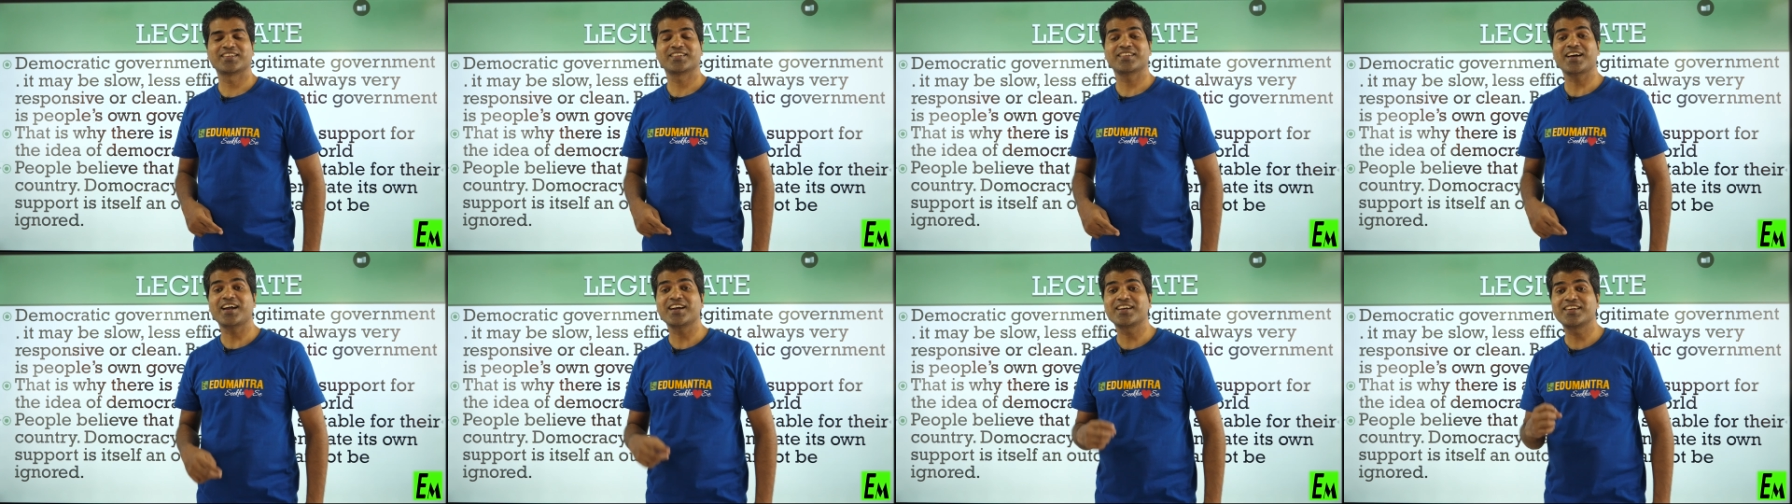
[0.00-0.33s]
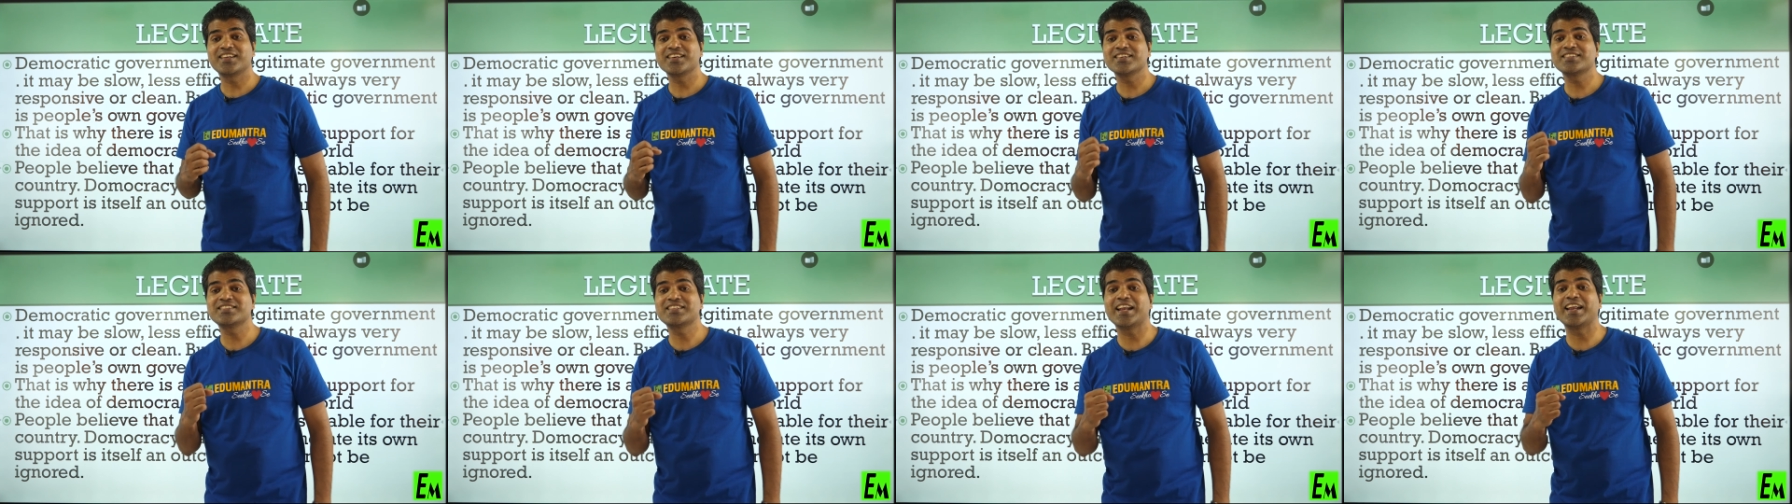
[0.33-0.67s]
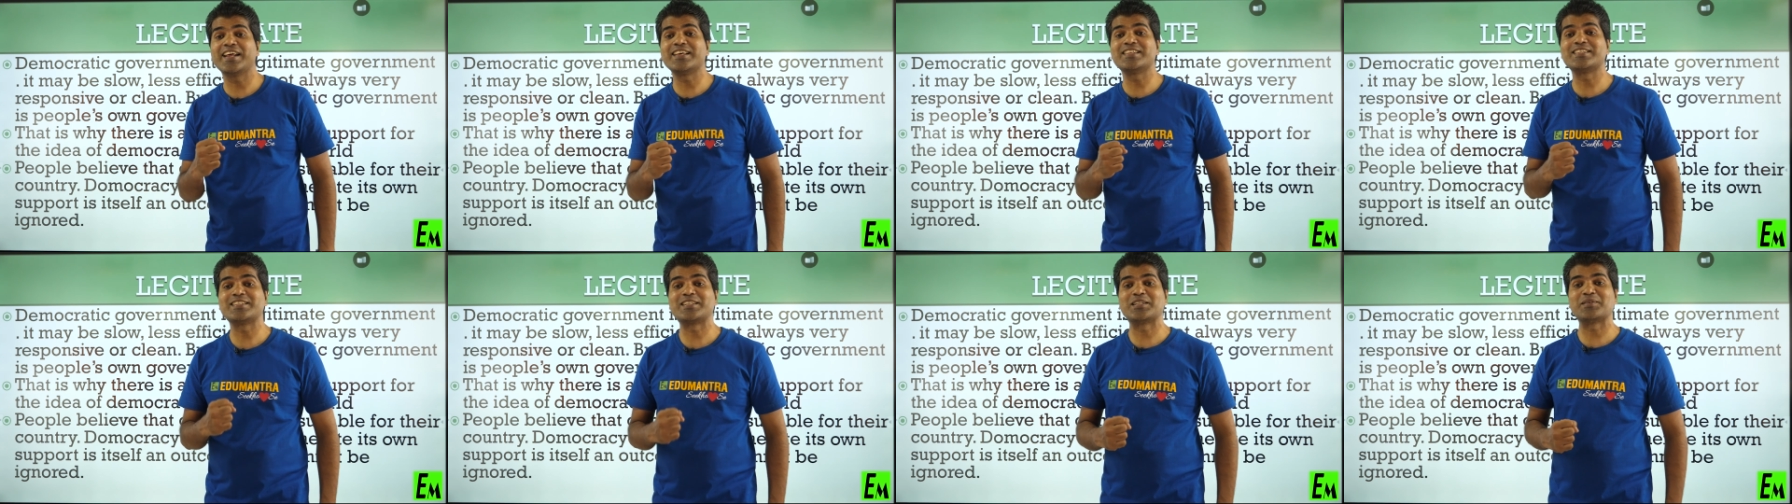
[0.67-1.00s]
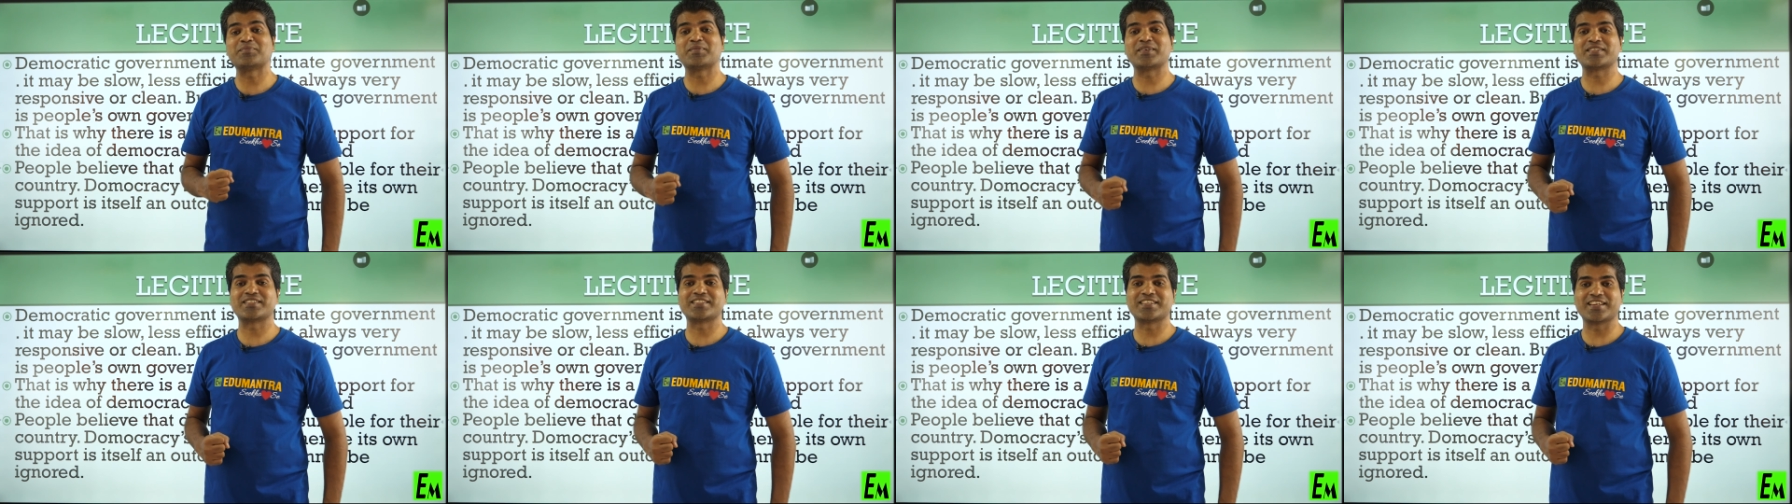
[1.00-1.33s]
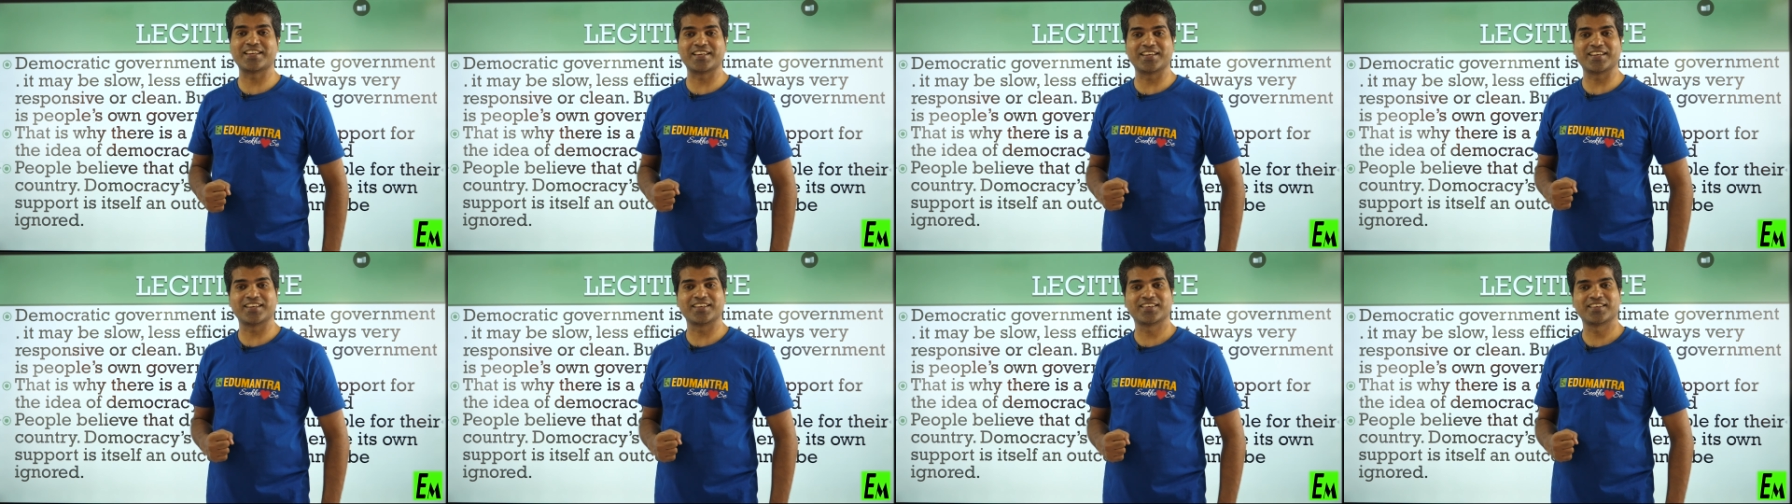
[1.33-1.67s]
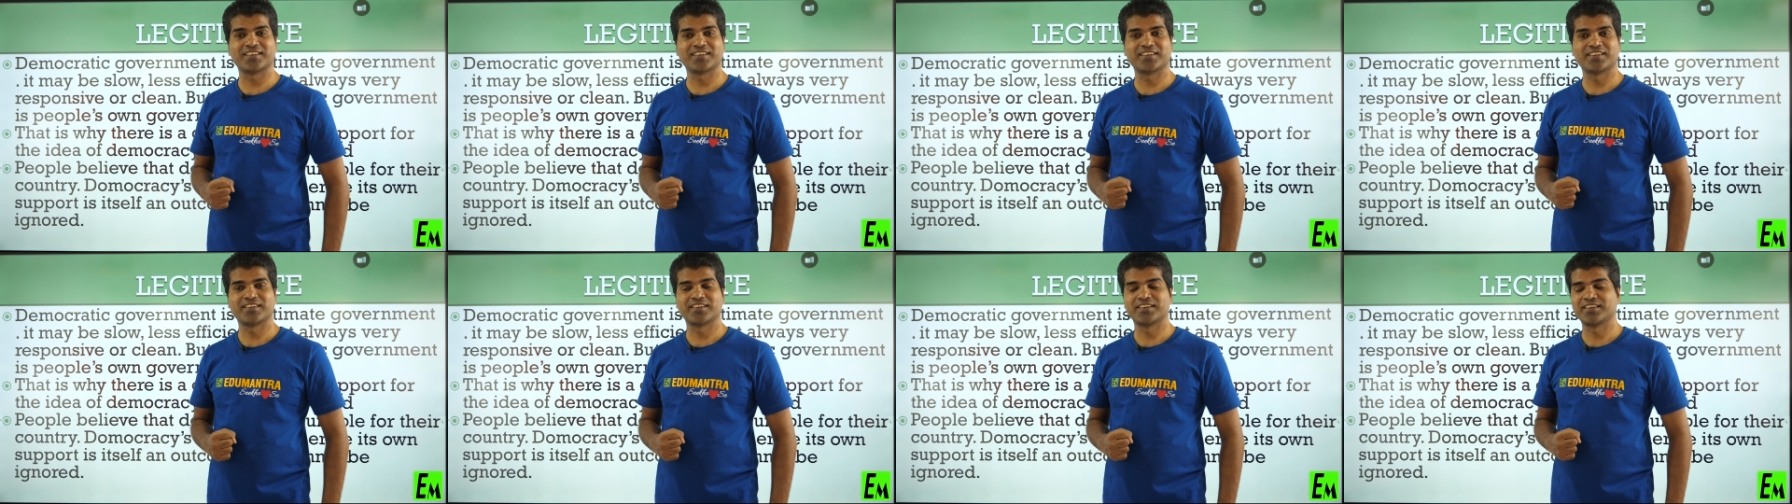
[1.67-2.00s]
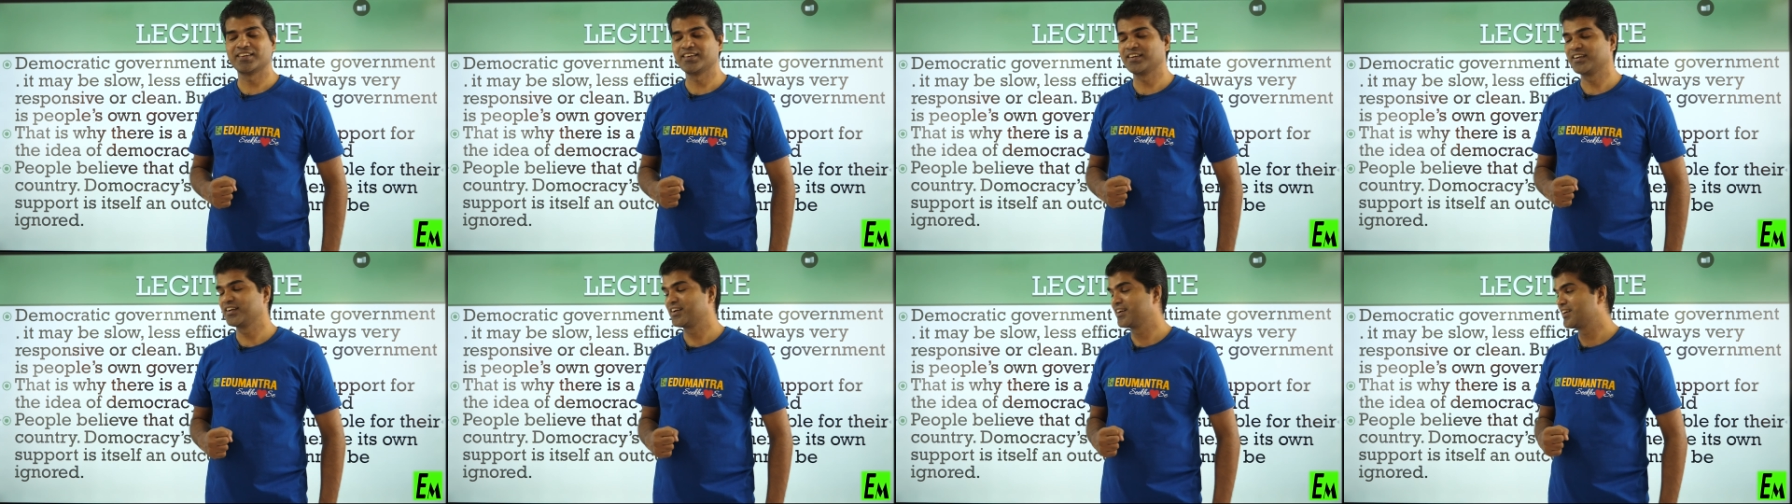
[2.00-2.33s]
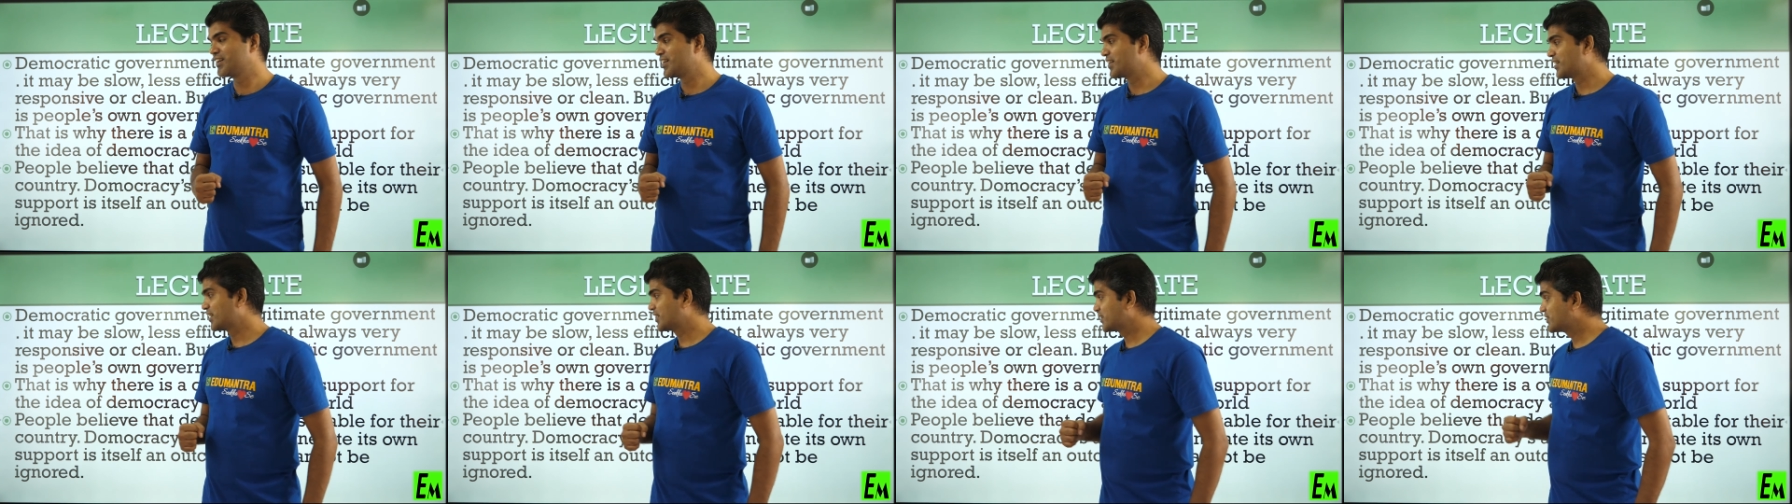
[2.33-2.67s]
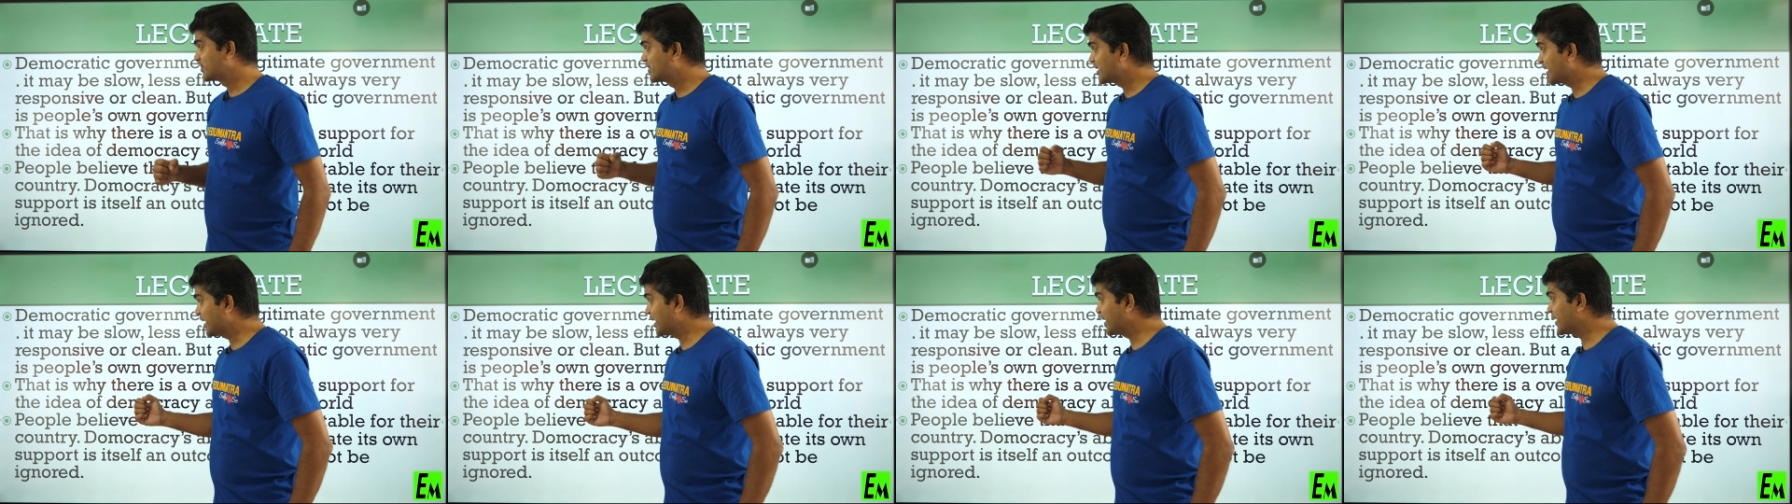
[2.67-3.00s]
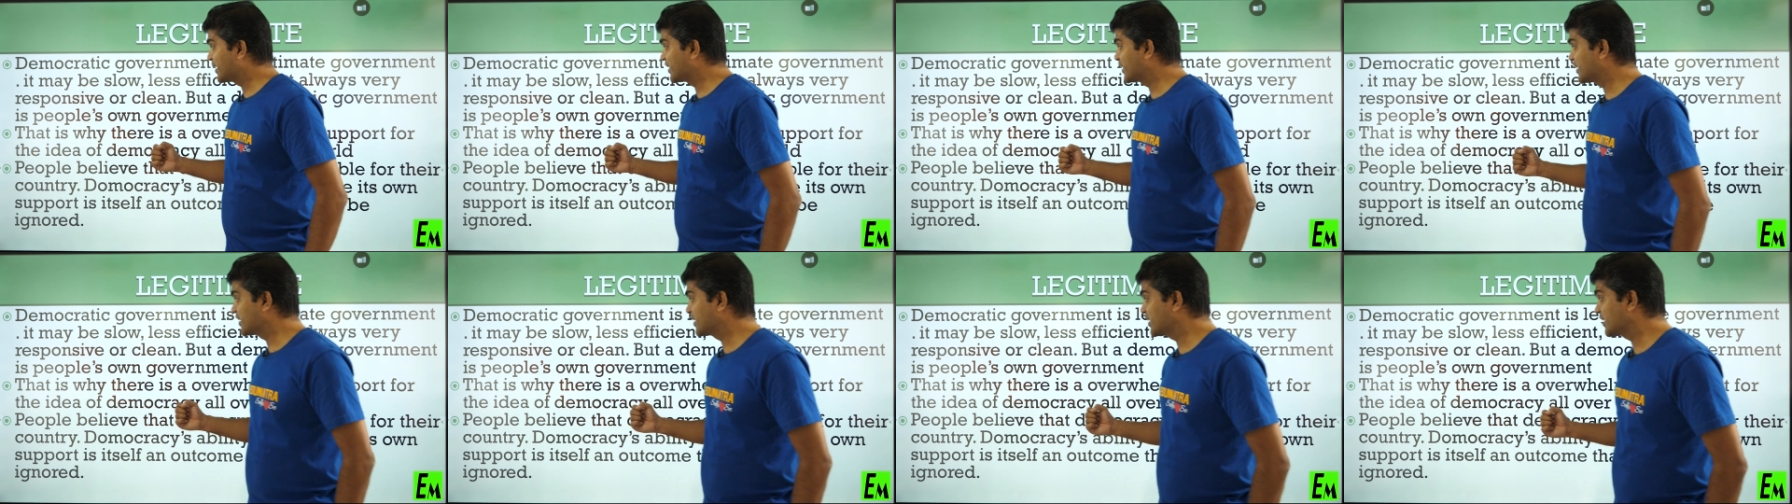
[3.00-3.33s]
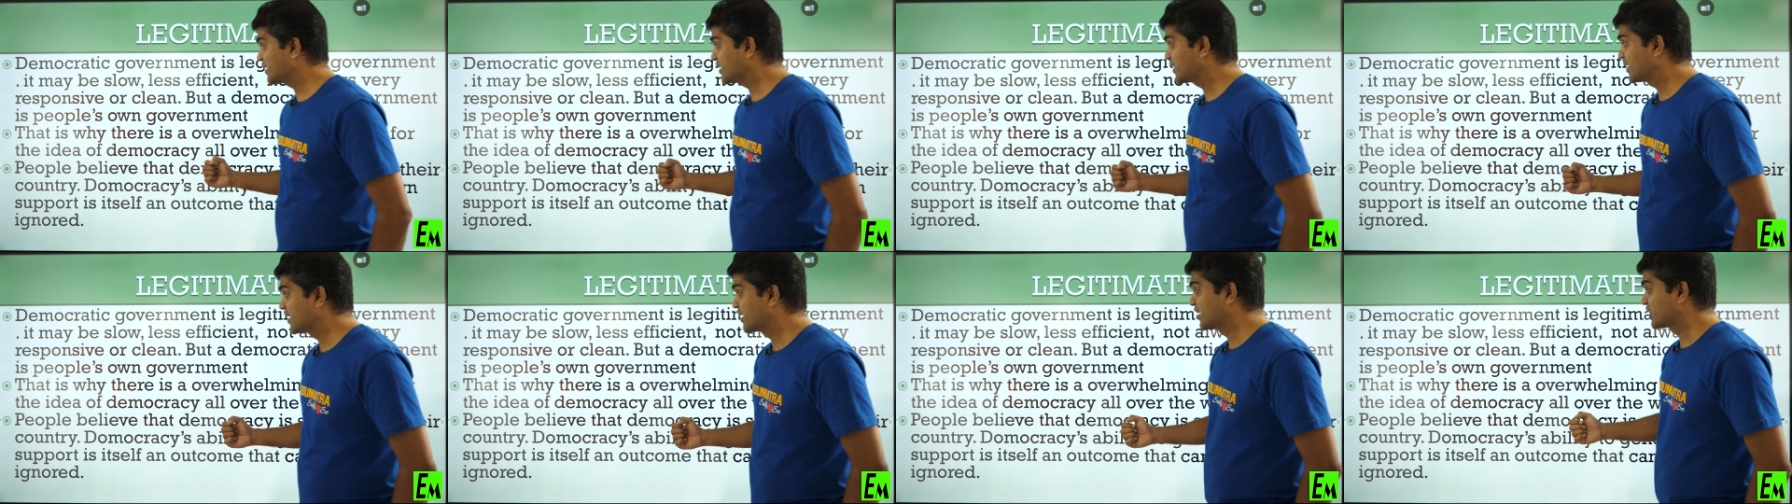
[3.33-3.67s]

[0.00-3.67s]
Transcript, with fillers: That is the legitimacy. Then,